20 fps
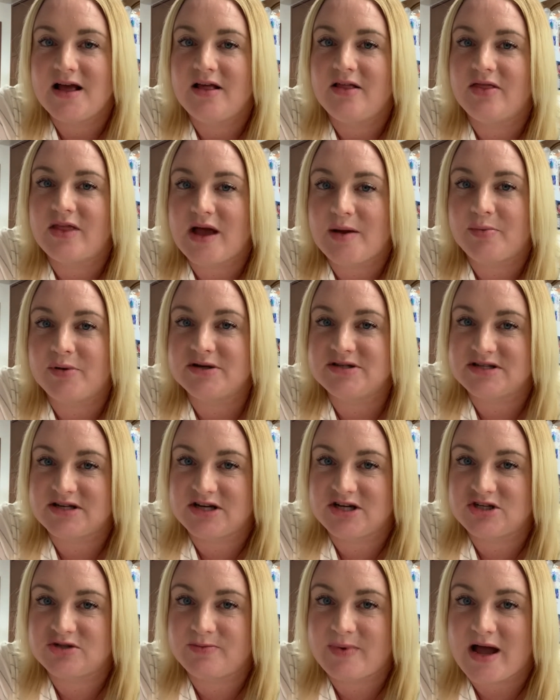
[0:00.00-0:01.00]
that
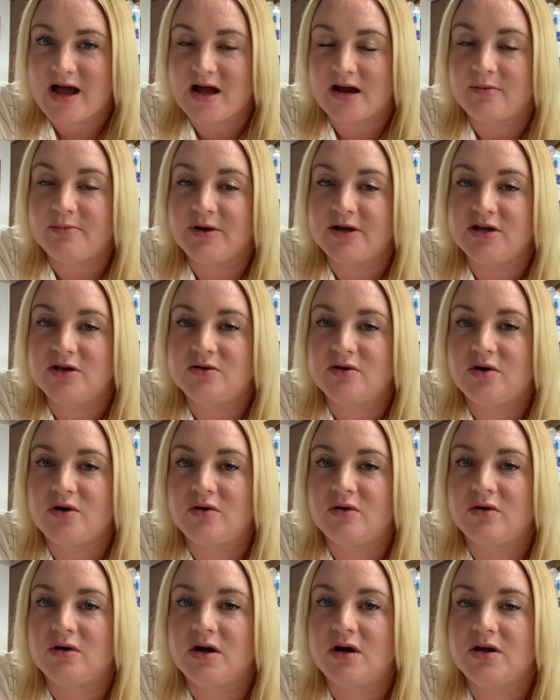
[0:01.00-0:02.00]
percentage back, but you
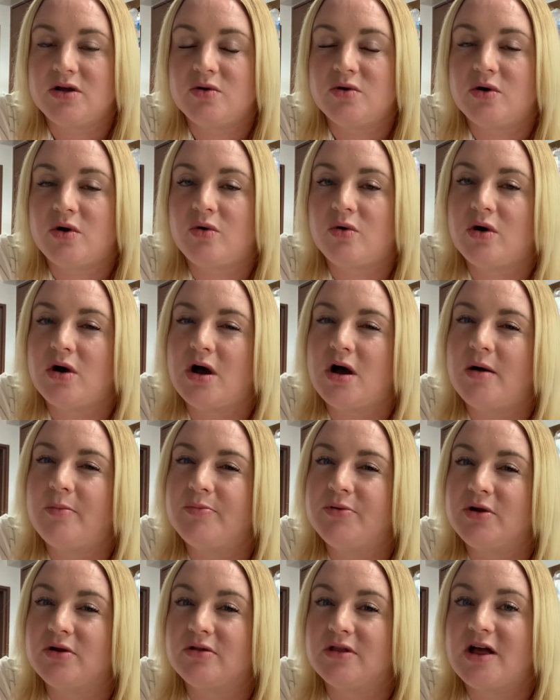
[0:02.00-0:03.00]
don't
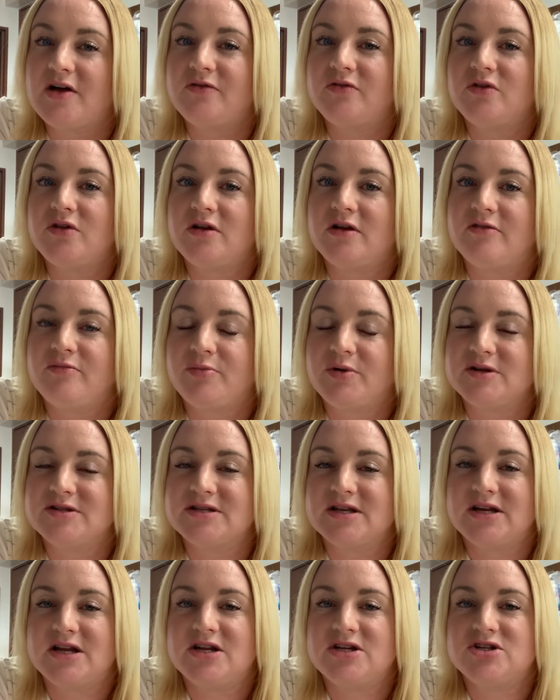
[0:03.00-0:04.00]
up your level of
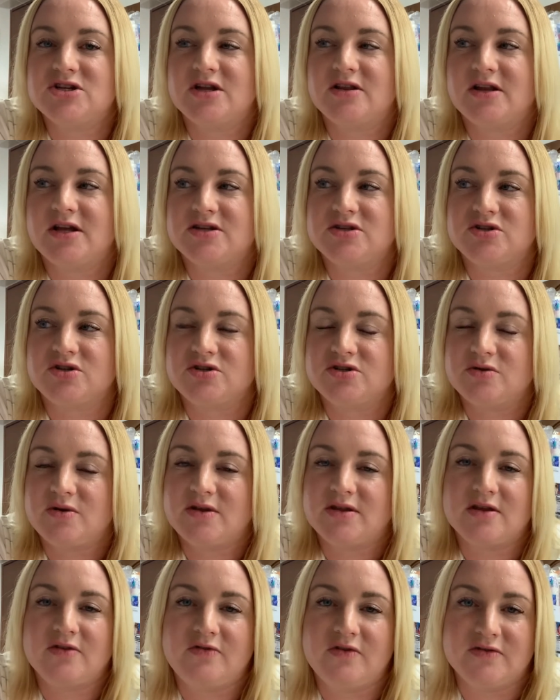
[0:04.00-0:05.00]
percentage unless you're
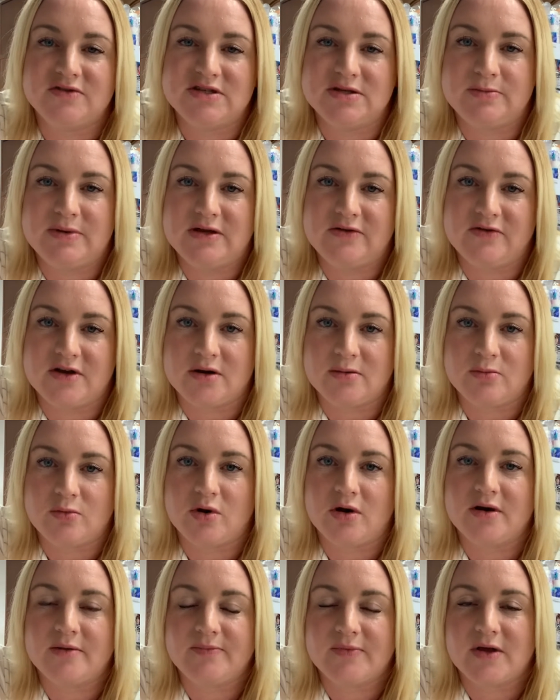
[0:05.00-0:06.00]
doing the 50 PV or
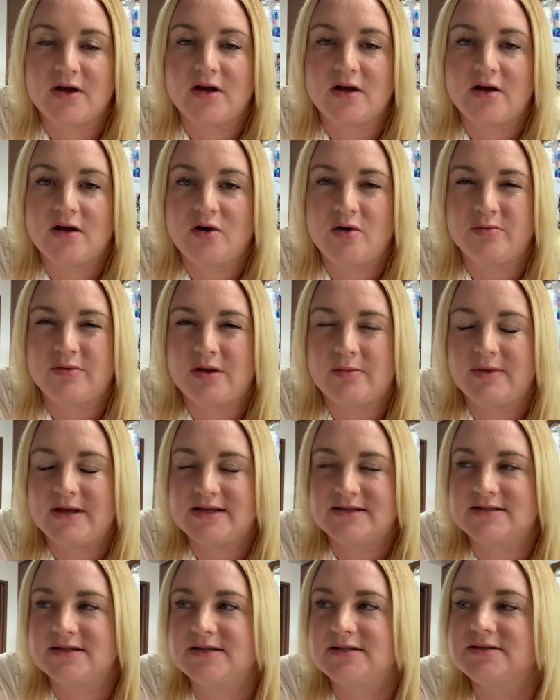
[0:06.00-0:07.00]
more. I hope that
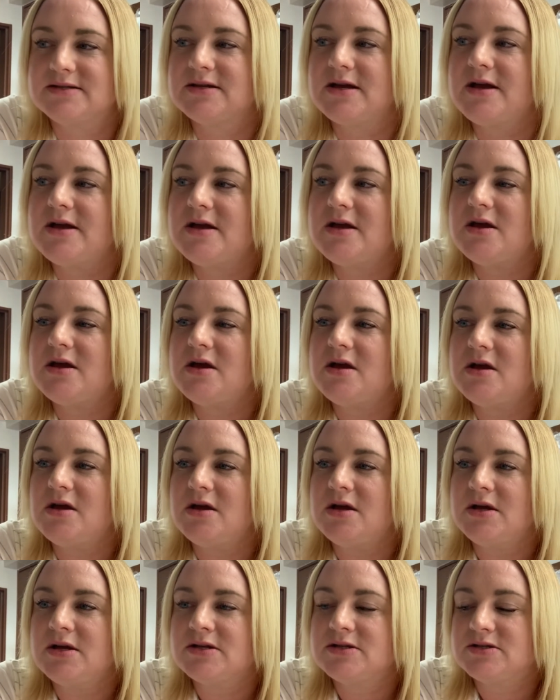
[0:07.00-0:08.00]
makes sense.
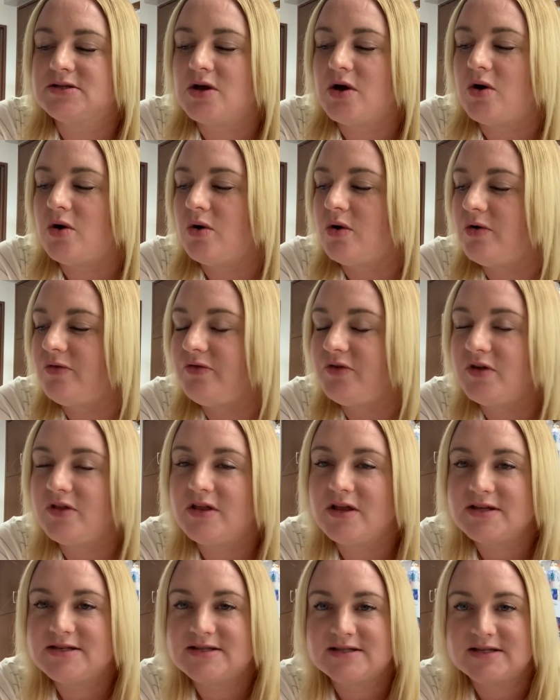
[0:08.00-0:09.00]
So for
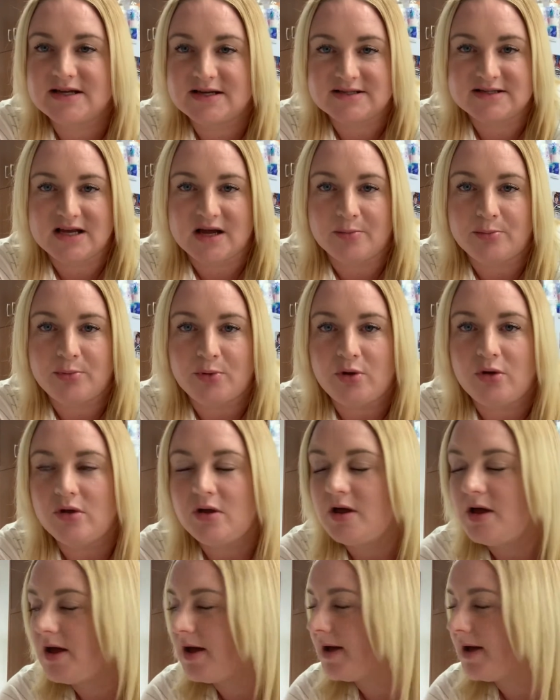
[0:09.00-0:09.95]
this example,